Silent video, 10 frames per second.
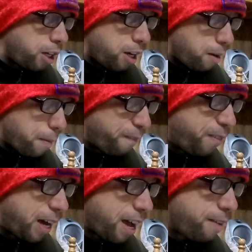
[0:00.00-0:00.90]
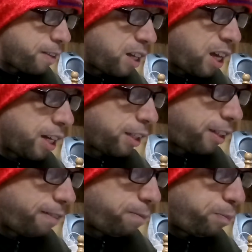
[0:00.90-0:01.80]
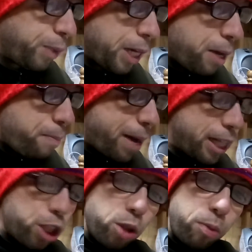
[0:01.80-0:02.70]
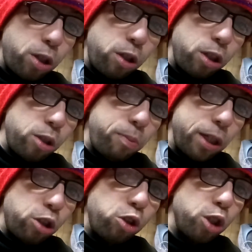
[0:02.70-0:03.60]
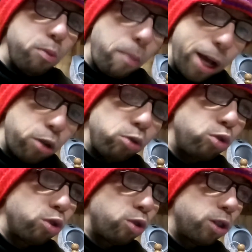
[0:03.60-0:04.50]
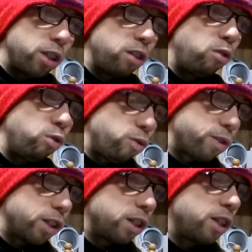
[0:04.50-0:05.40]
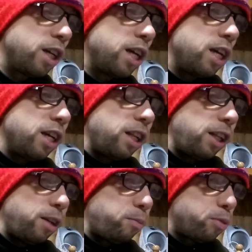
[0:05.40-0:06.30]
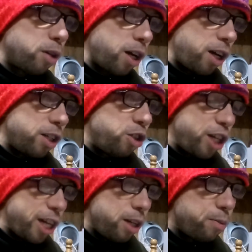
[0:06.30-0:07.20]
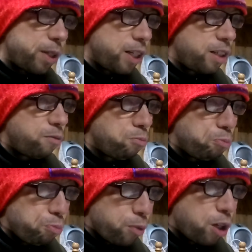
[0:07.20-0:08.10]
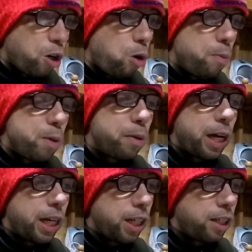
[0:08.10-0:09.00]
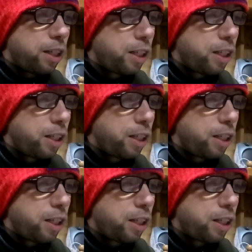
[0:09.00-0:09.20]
Number 5, I love basketball, especially Michael Jordan over LeBron James and Kobe Bryant.